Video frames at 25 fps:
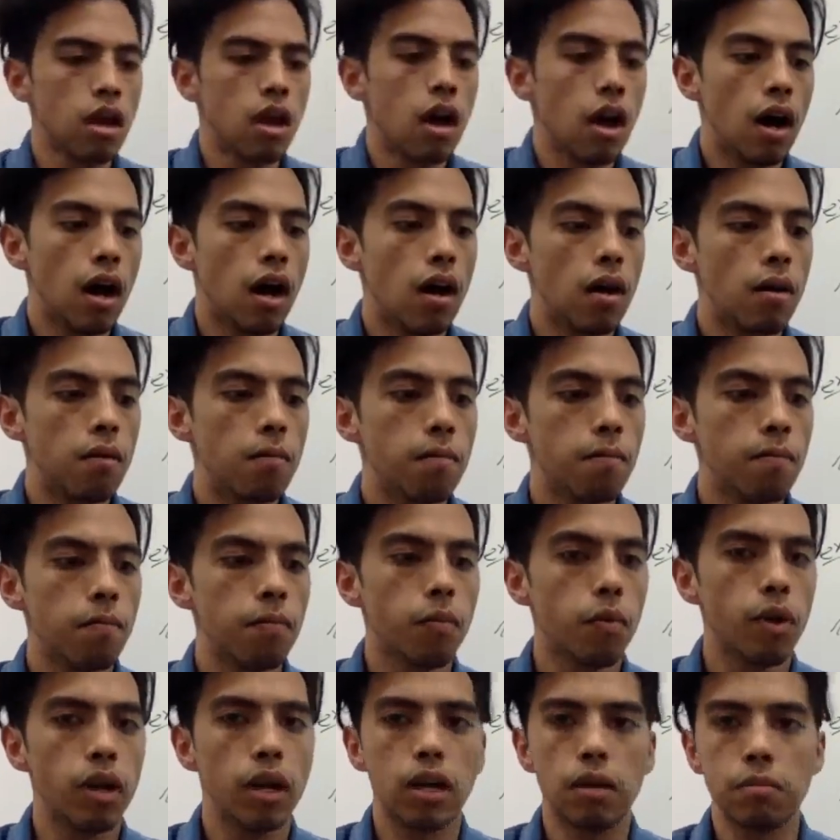
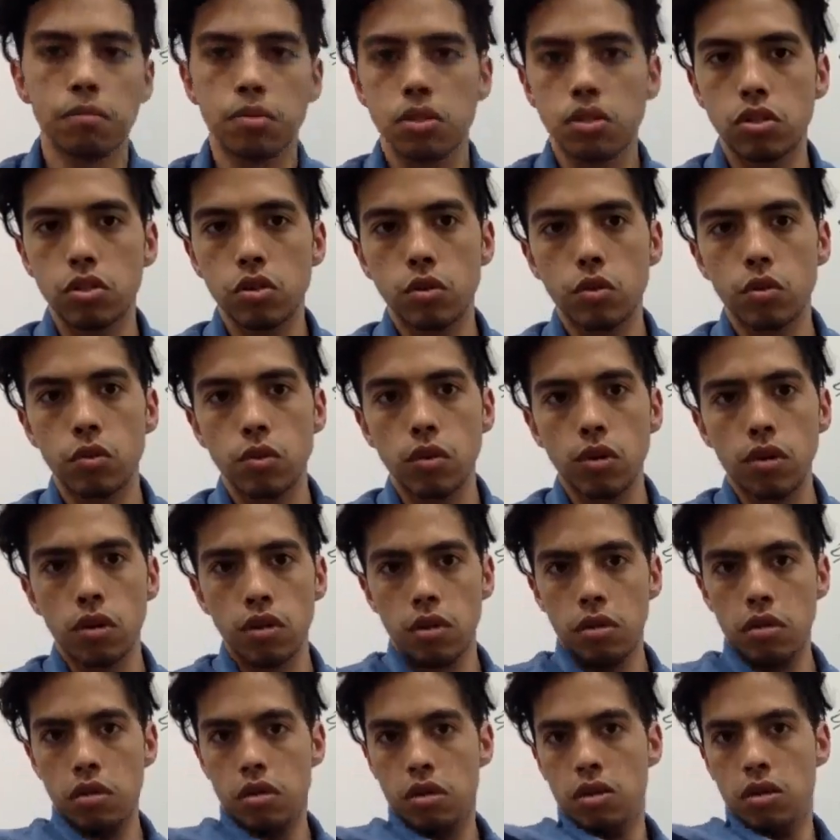When it comes to
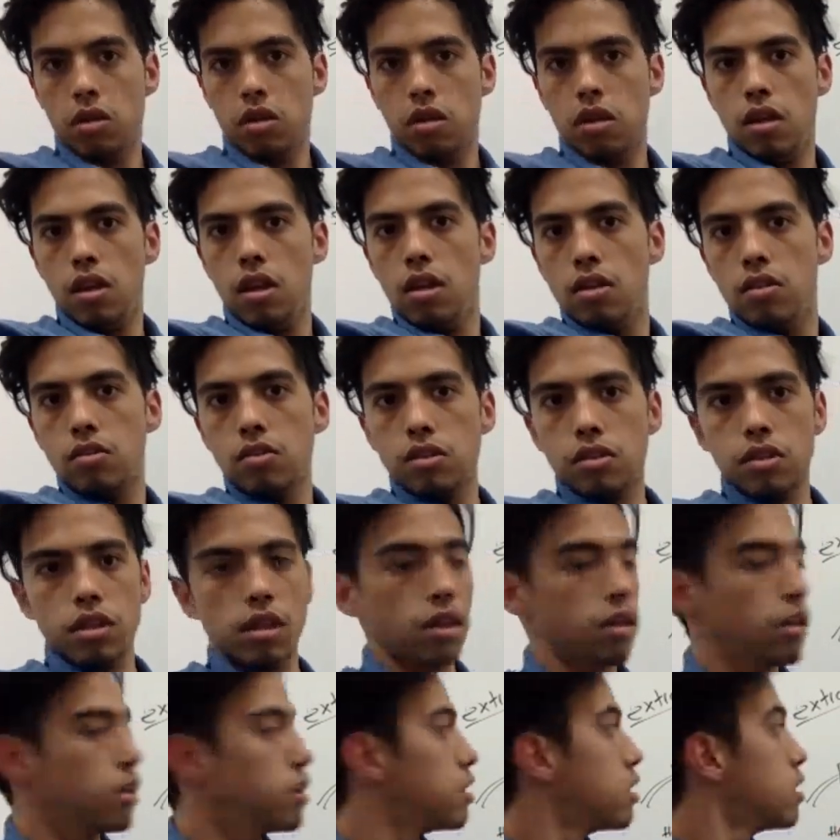
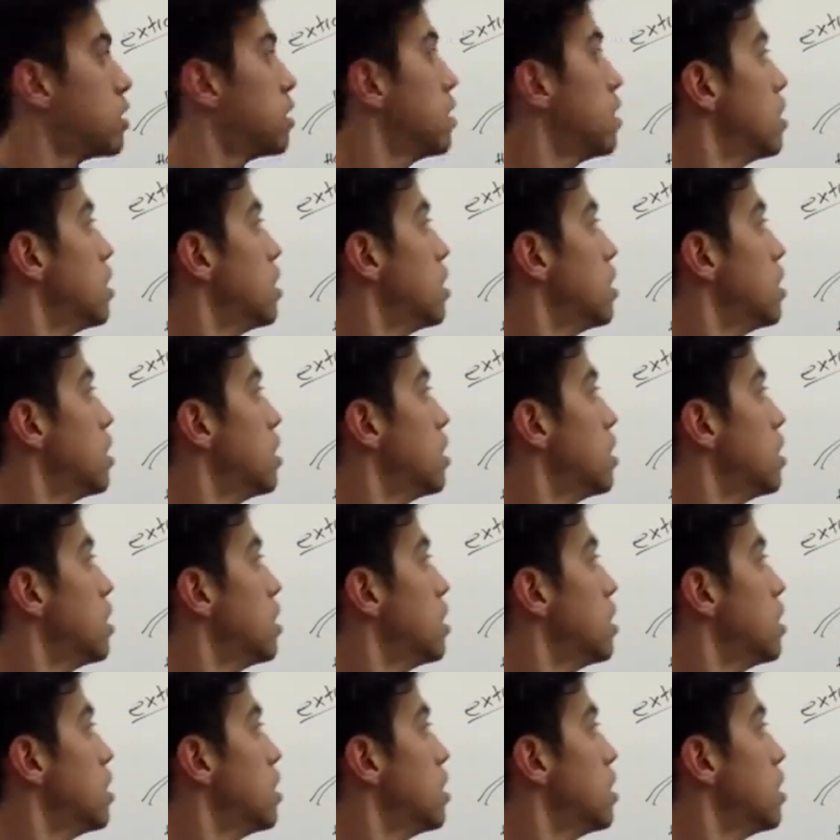intracellular.